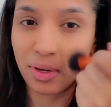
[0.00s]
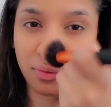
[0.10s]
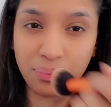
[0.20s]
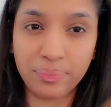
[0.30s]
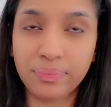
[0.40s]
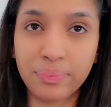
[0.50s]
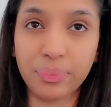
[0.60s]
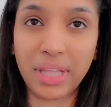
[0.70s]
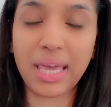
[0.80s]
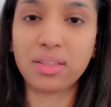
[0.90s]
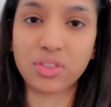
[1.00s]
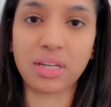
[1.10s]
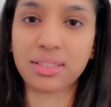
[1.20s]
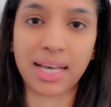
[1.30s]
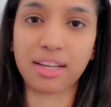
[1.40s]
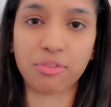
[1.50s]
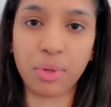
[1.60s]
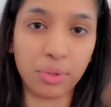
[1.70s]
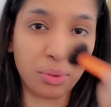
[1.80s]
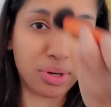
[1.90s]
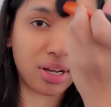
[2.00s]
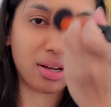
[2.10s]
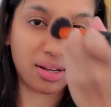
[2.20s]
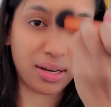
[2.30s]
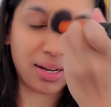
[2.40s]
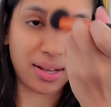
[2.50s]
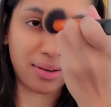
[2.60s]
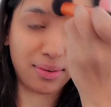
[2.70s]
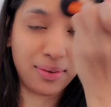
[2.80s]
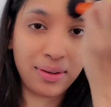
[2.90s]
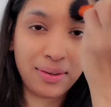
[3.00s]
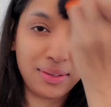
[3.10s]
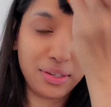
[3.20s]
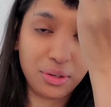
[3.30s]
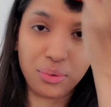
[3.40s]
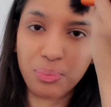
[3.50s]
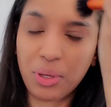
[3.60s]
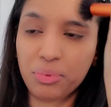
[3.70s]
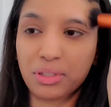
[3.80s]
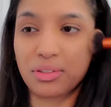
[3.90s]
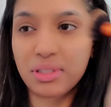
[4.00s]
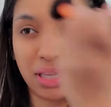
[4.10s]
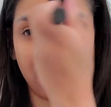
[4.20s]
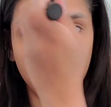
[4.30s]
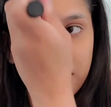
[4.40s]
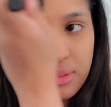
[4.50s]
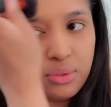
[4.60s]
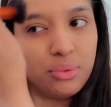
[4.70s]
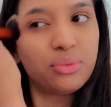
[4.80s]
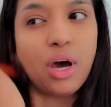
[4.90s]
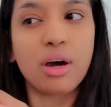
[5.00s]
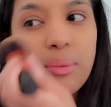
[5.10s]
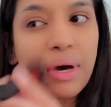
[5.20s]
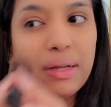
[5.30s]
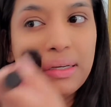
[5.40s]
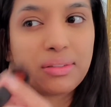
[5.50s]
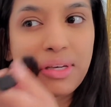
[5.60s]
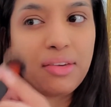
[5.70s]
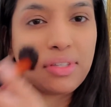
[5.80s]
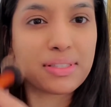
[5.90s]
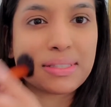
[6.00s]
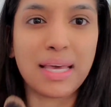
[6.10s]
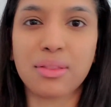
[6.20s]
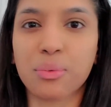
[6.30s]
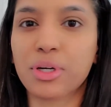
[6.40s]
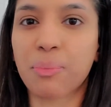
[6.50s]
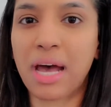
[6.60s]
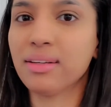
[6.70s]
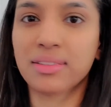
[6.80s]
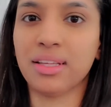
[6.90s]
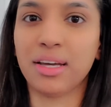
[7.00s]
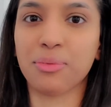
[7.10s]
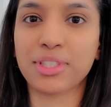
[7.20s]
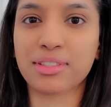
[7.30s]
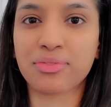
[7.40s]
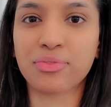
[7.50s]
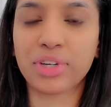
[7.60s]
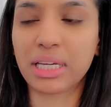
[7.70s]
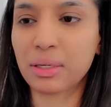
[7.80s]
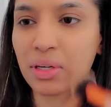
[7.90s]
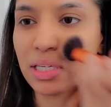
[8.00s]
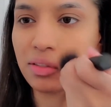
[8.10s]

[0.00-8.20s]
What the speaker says: blatant genocide of people going on, and, you know, people are scared to talk about it, to even say the word Palestine, which is freaking crazy.